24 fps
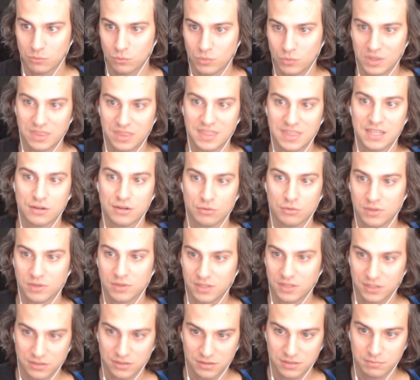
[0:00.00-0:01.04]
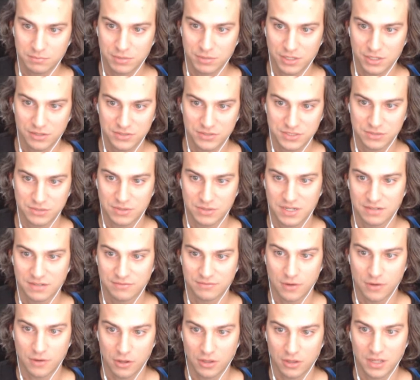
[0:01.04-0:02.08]
think are really good, but also kind of
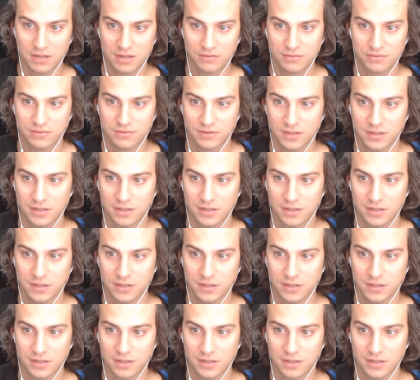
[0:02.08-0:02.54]
fall off